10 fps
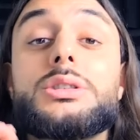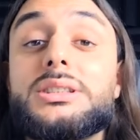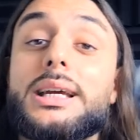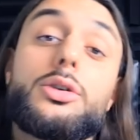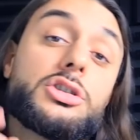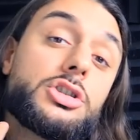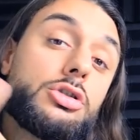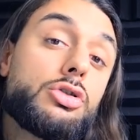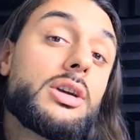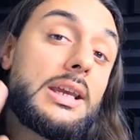sent us
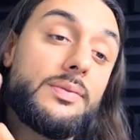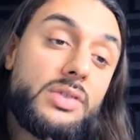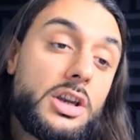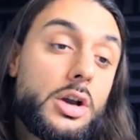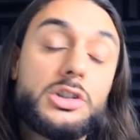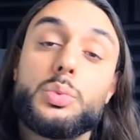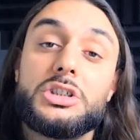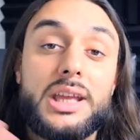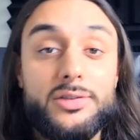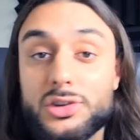three videos,
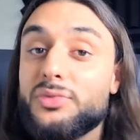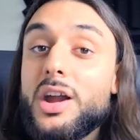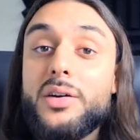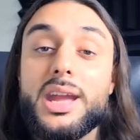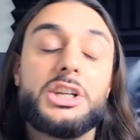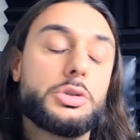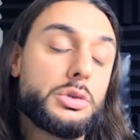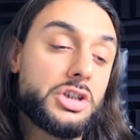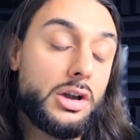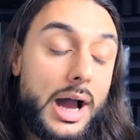which gives us variation,
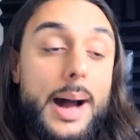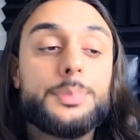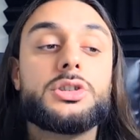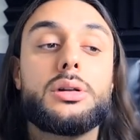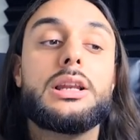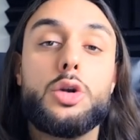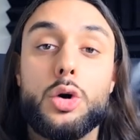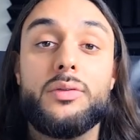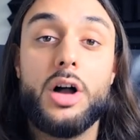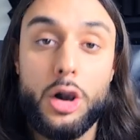which I absolutely love a